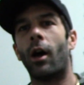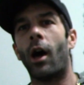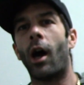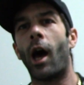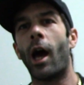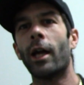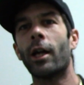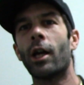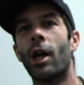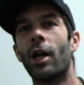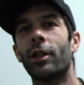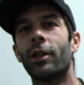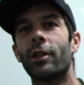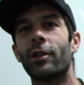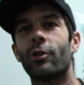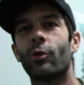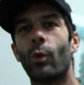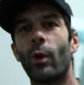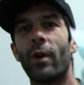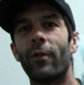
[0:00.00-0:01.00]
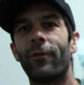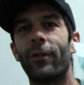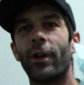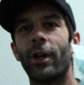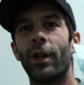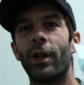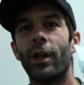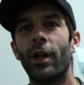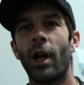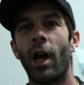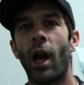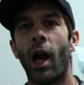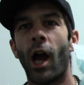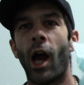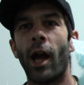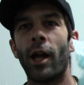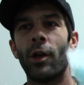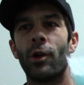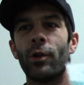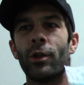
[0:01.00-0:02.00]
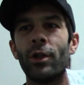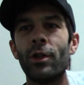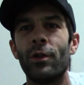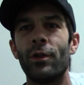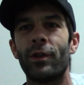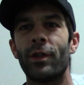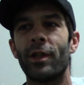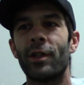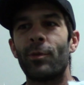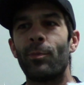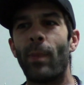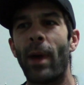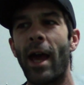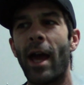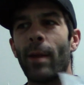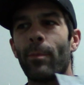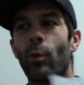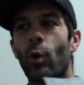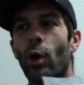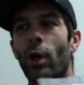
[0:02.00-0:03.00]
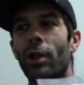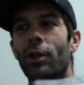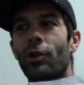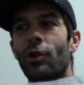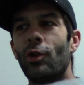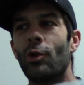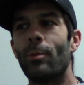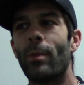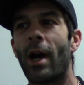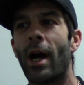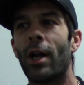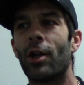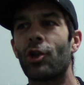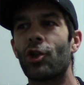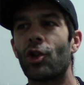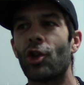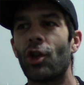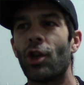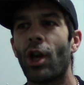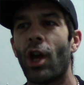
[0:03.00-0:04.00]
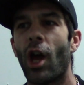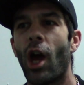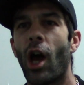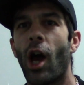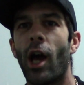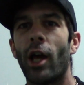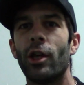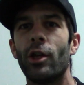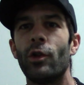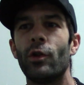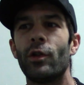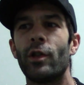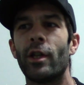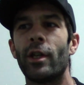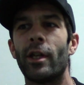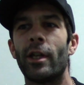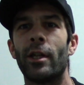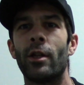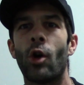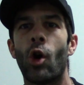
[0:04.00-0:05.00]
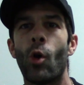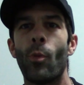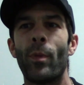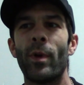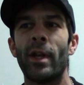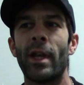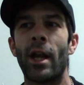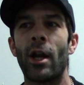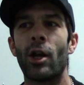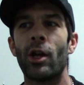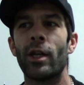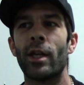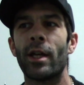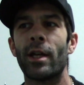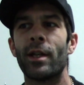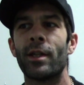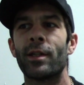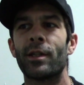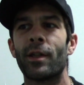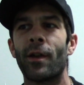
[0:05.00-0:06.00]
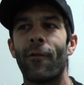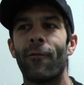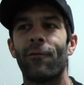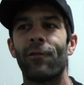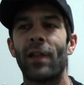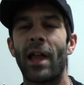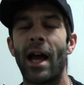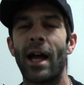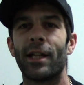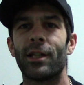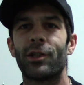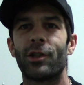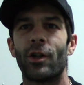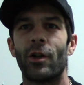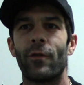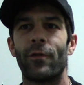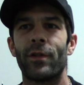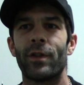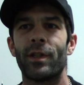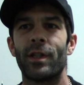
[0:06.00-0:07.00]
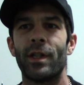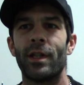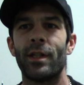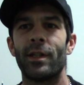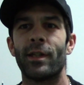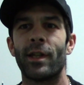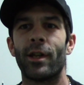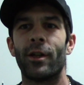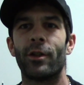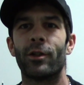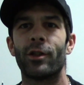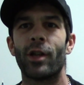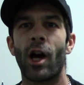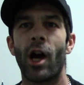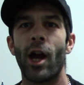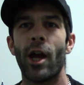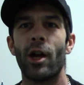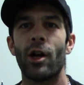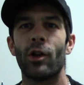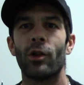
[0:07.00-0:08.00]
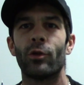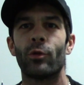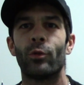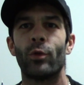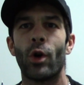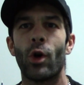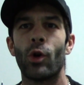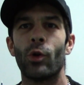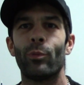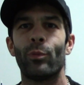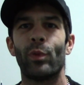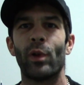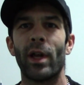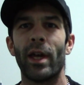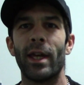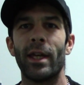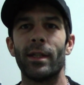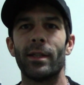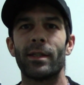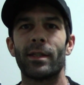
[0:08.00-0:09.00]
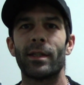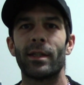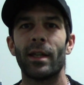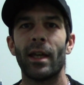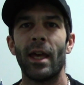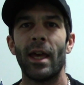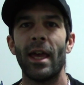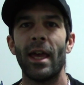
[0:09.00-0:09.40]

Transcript: I got the Swiffer. I don't use this bad boy too much. I use it in open areas, flat surfaces that are tiled, road plates.